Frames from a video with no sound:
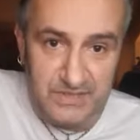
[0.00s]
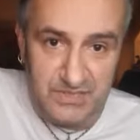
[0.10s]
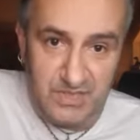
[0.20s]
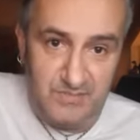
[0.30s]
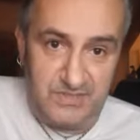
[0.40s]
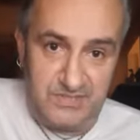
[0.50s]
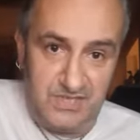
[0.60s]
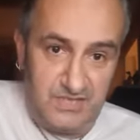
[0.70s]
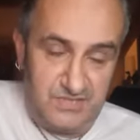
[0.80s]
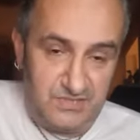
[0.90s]
the time
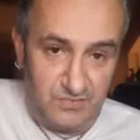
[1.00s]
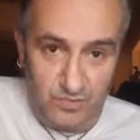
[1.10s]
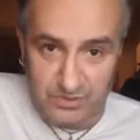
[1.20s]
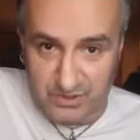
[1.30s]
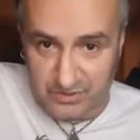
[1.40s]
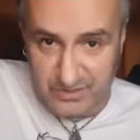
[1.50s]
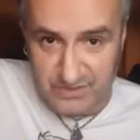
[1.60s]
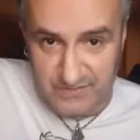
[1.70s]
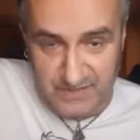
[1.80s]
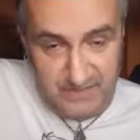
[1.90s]
Martinez had walked across
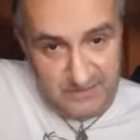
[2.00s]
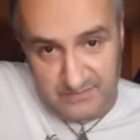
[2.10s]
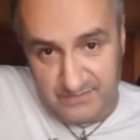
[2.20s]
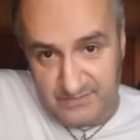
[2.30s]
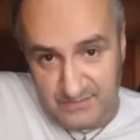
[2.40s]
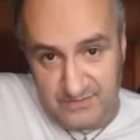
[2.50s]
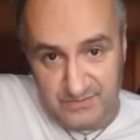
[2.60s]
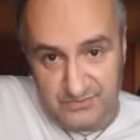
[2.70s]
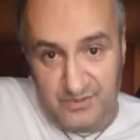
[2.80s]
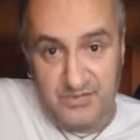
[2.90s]
the ring and
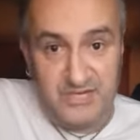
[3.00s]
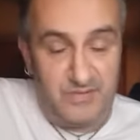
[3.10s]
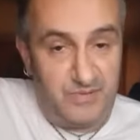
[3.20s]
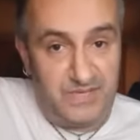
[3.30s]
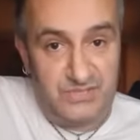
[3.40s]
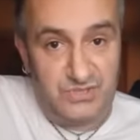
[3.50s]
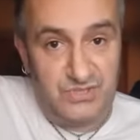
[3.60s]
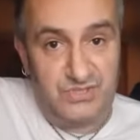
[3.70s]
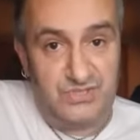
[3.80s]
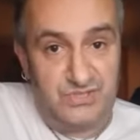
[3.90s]
thrown another
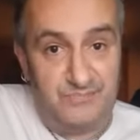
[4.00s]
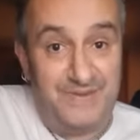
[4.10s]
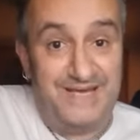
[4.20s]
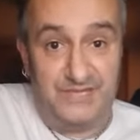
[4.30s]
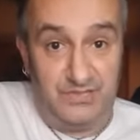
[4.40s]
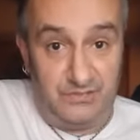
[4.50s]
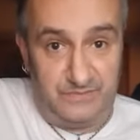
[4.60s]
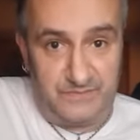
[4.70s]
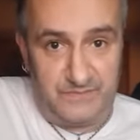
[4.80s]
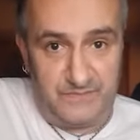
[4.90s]
punch, the bell had gone.
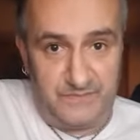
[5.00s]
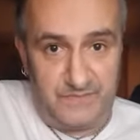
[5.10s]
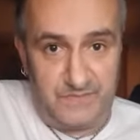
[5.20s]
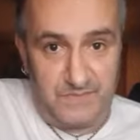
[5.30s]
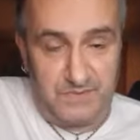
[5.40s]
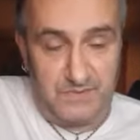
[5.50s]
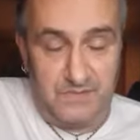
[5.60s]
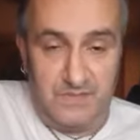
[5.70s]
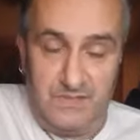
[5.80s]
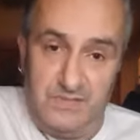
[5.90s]

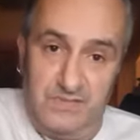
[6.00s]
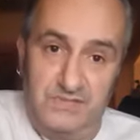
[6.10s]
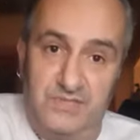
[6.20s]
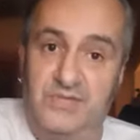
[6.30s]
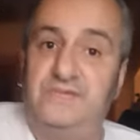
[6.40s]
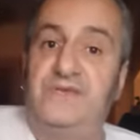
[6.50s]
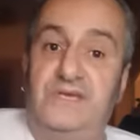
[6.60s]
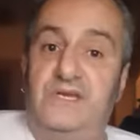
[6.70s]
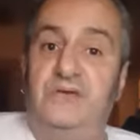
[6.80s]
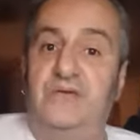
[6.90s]
So you're
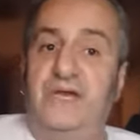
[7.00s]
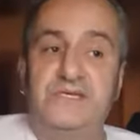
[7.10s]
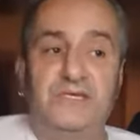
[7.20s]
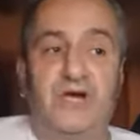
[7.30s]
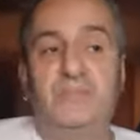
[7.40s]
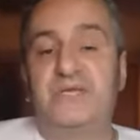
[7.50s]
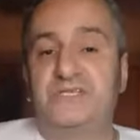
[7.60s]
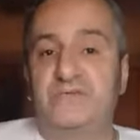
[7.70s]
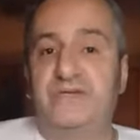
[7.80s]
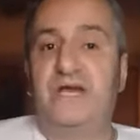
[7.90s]
thinking, okay, he's got a minute
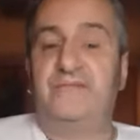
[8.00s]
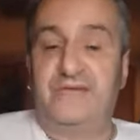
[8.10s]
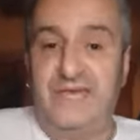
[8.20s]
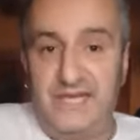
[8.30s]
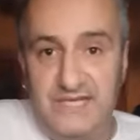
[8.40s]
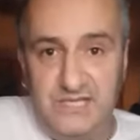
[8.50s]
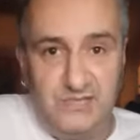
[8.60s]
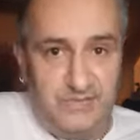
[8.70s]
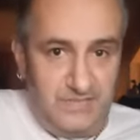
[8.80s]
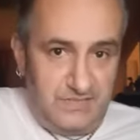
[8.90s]
to recover. Can he
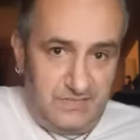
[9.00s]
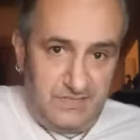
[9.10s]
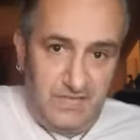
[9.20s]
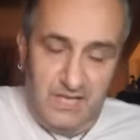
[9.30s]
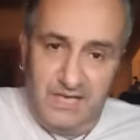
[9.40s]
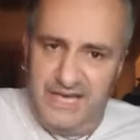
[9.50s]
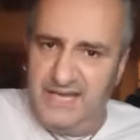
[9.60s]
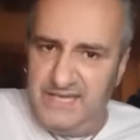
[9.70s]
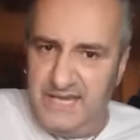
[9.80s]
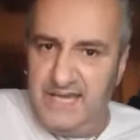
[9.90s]
do it? And
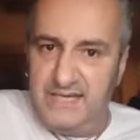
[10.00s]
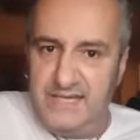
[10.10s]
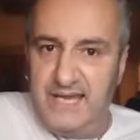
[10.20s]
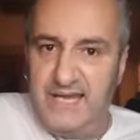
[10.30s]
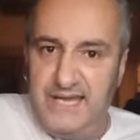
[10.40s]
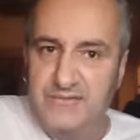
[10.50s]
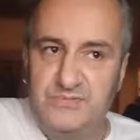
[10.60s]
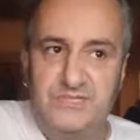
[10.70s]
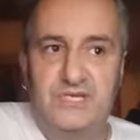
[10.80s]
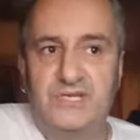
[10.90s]
again, Galahad
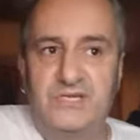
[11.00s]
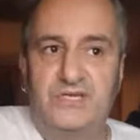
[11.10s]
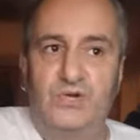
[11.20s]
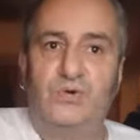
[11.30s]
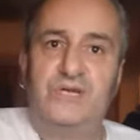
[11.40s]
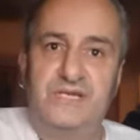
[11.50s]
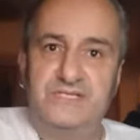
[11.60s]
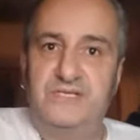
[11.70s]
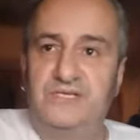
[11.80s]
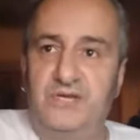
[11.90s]
was sitting in the corner
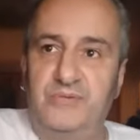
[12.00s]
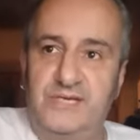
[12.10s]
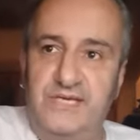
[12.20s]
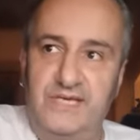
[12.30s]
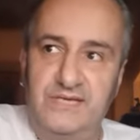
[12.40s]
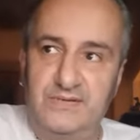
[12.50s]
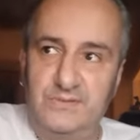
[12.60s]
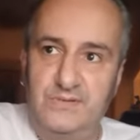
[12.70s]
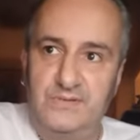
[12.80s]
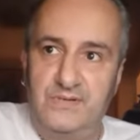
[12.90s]
listening to Dominic
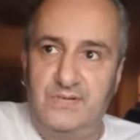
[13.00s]
Ingle